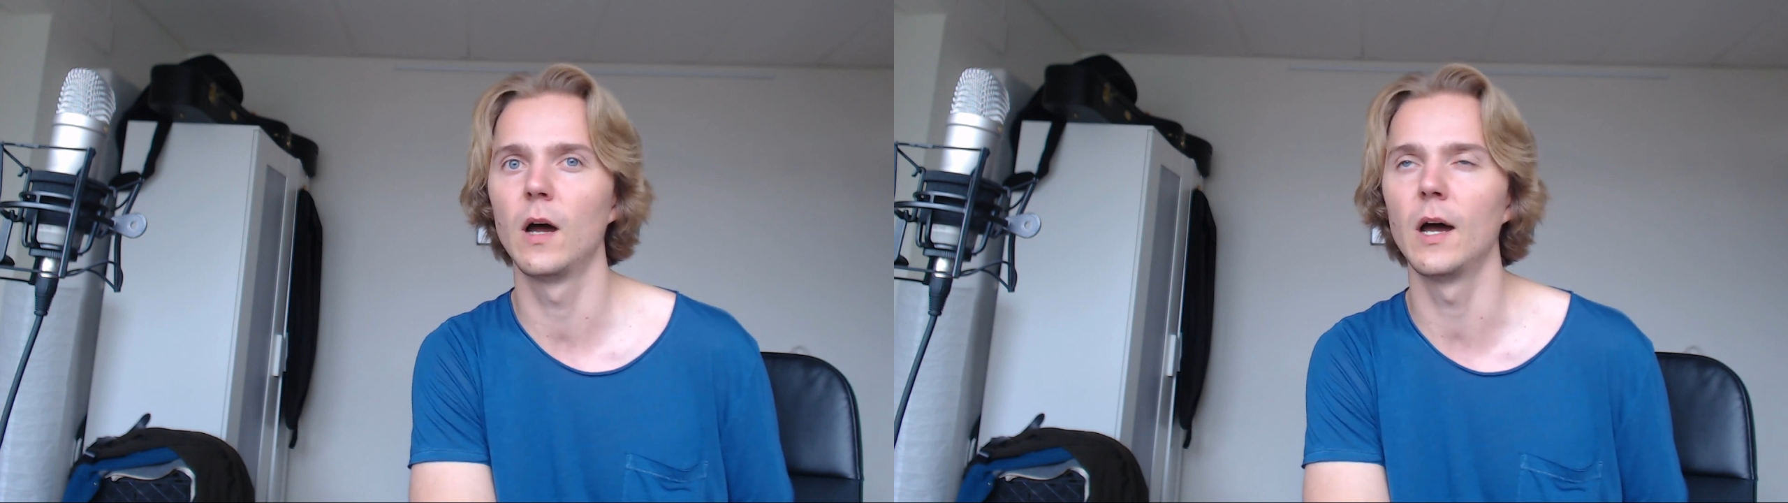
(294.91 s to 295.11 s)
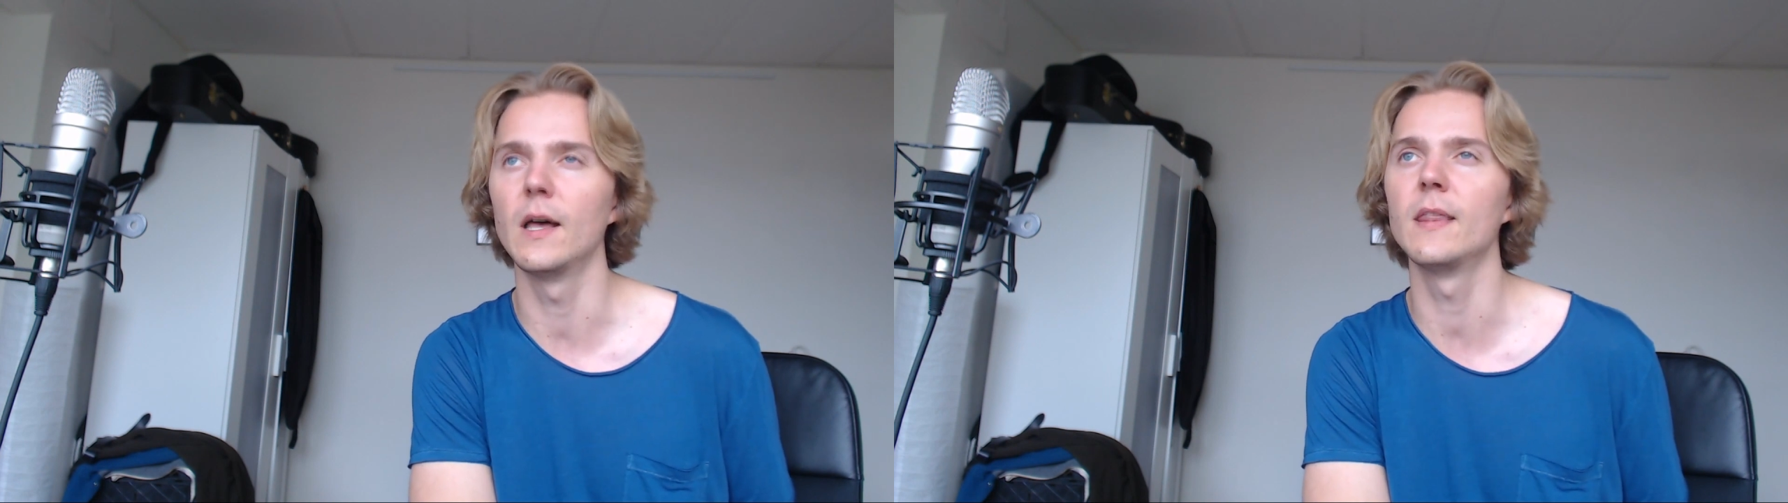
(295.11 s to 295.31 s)

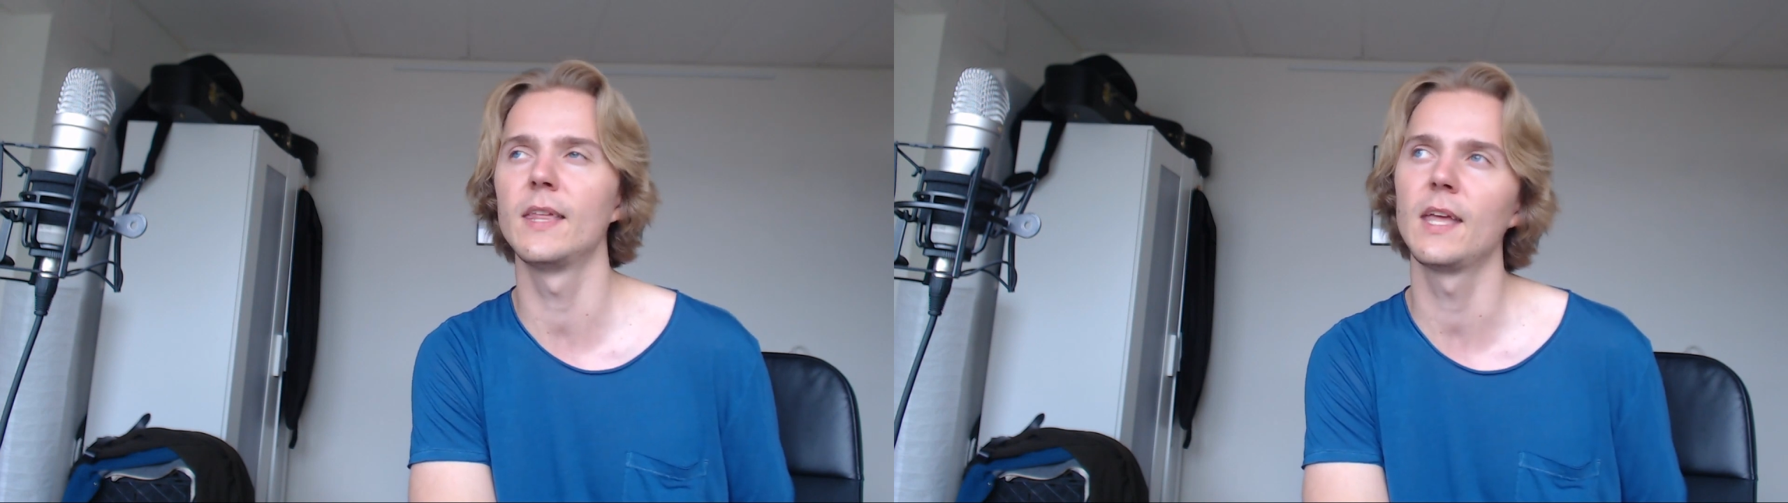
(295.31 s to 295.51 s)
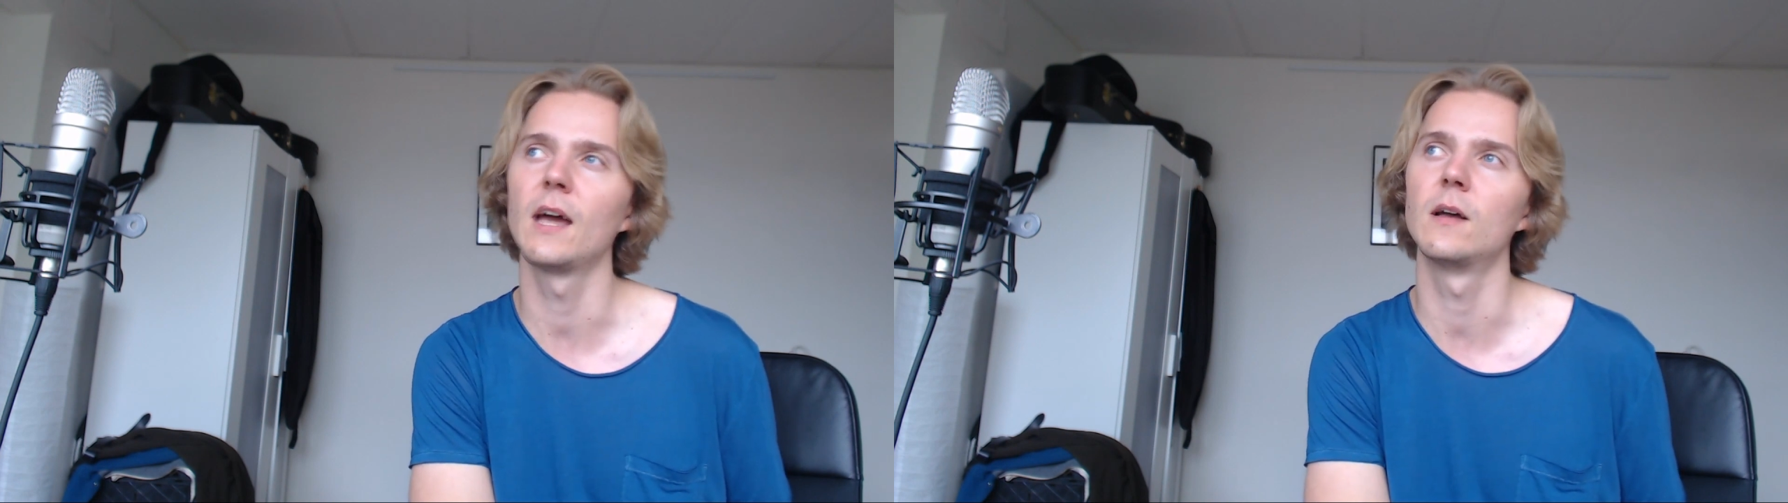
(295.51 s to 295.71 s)
I, I
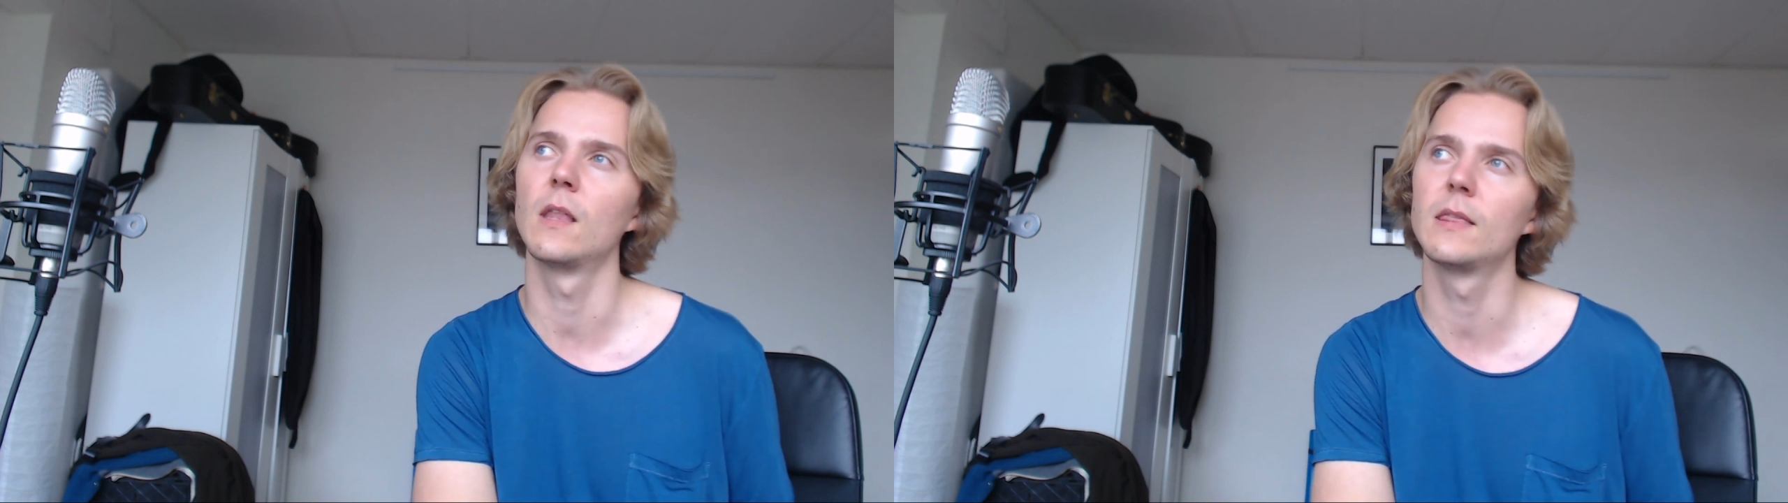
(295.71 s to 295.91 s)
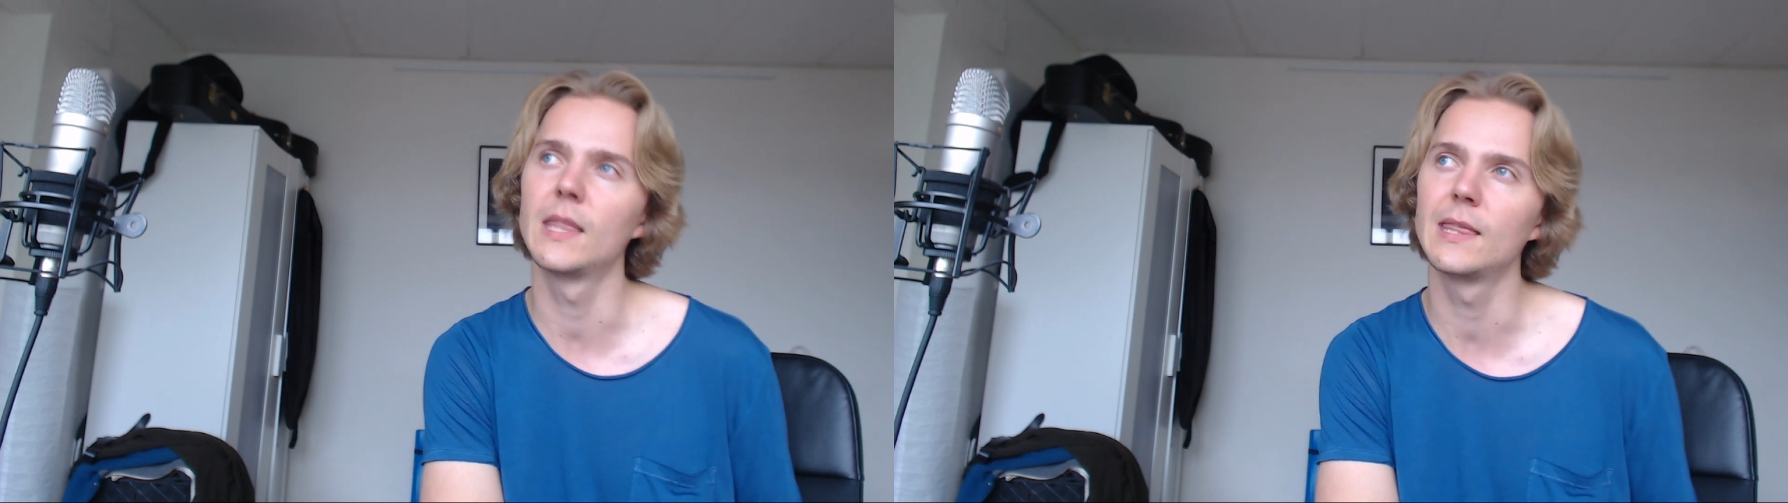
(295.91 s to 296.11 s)
think yeah,
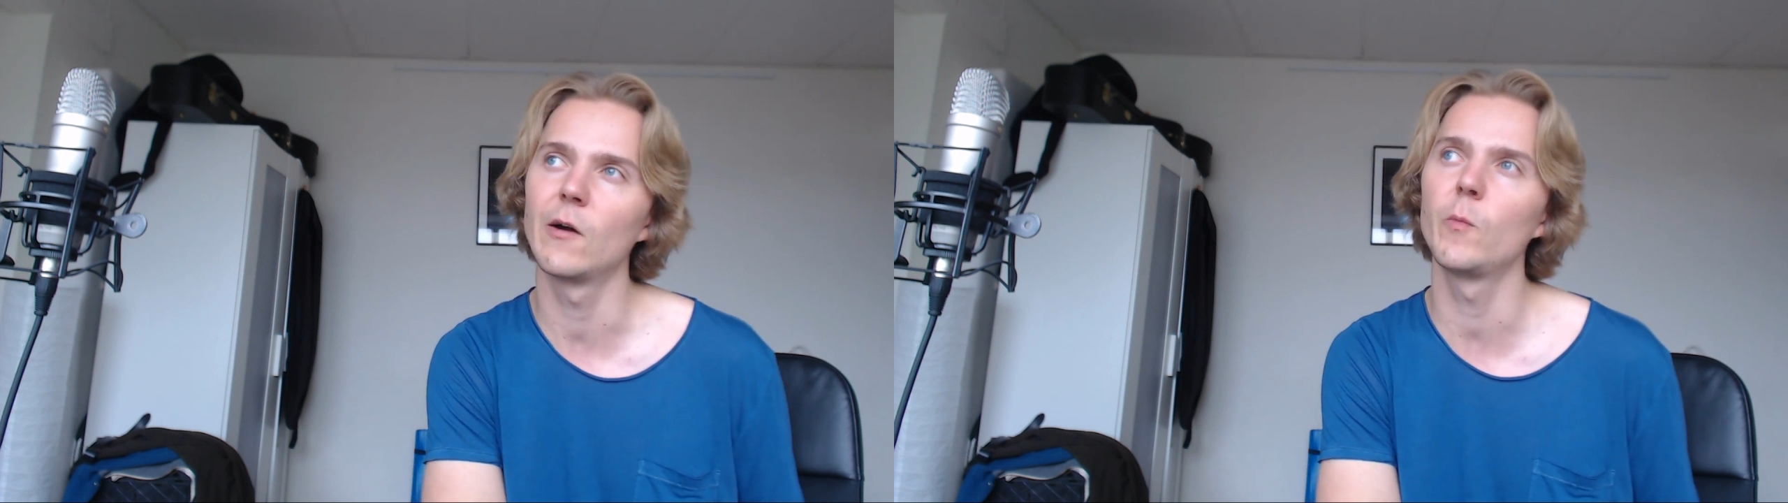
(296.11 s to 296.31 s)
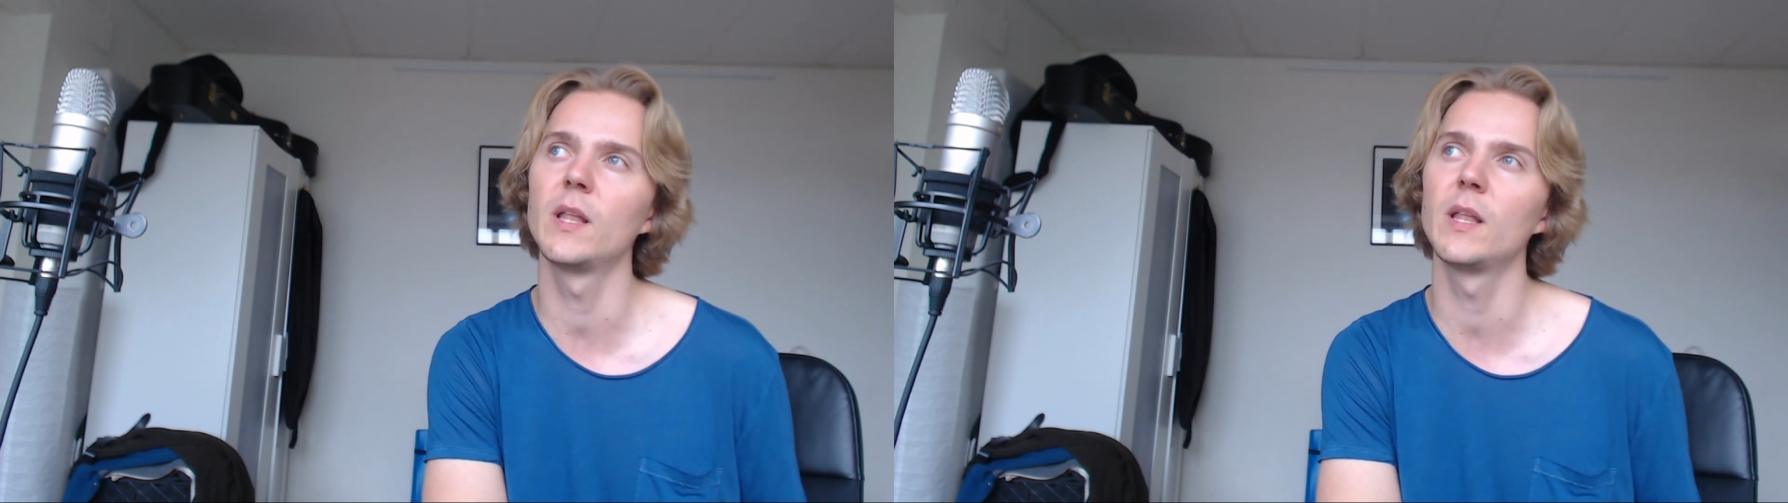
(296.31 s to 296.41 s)
that will